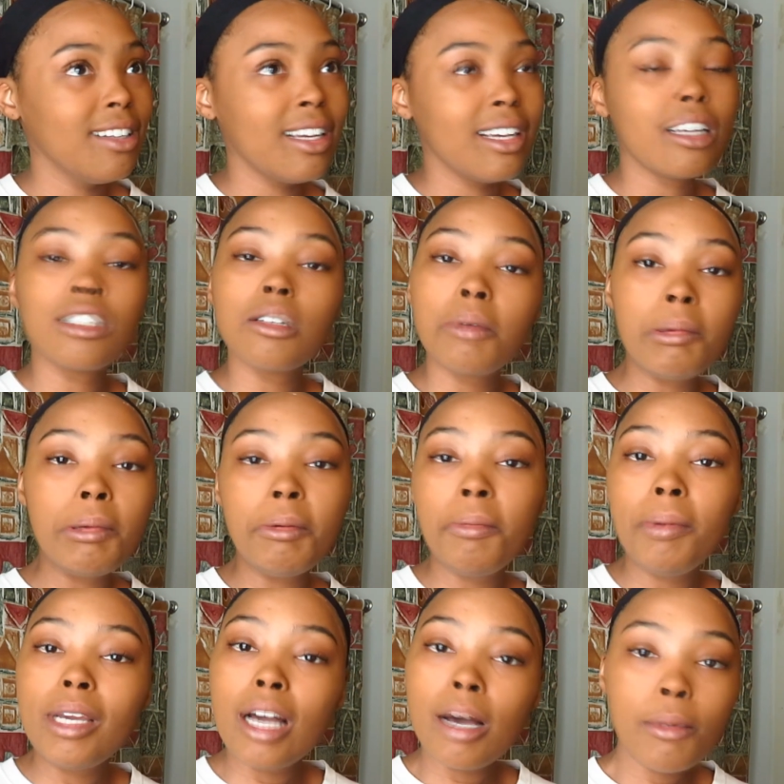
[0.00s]
Like, so many
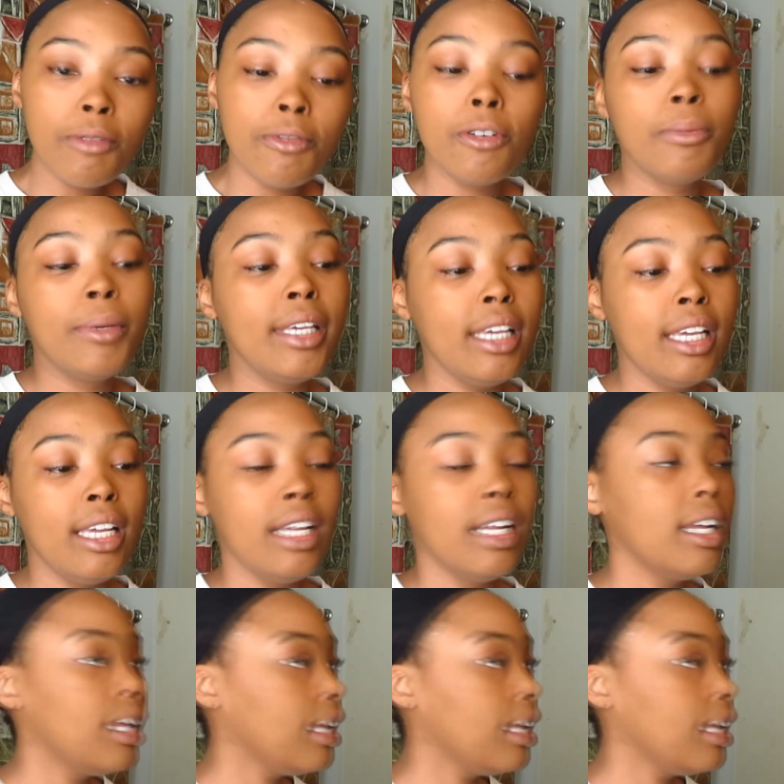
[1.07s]
people be coming for me,